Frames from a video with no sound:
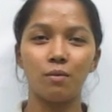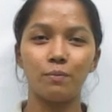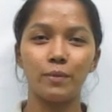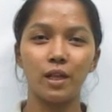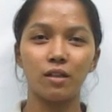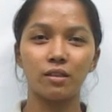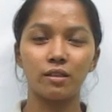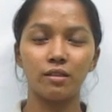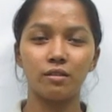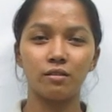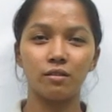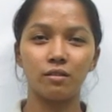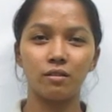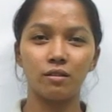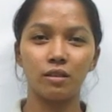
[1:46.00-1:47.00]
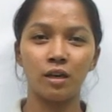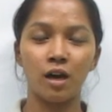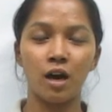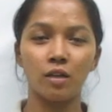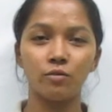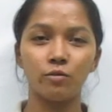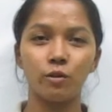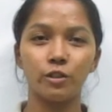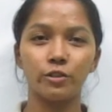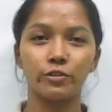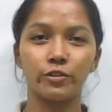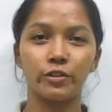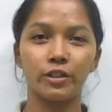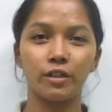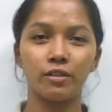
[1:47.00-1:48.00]
milk in the hot
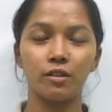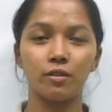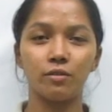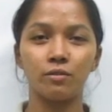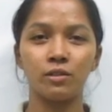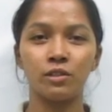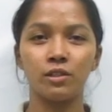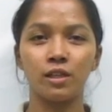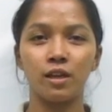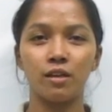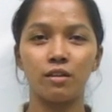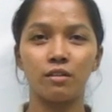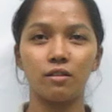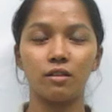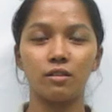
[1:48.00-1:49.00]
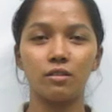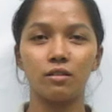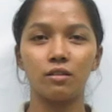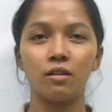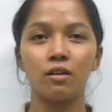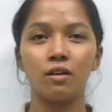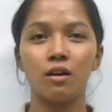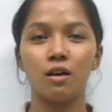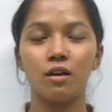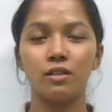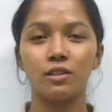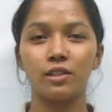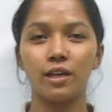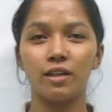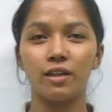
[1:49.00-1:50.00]
water and then shake
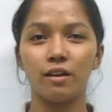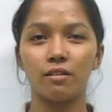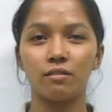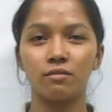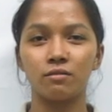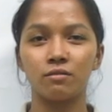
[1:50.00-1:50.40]
it.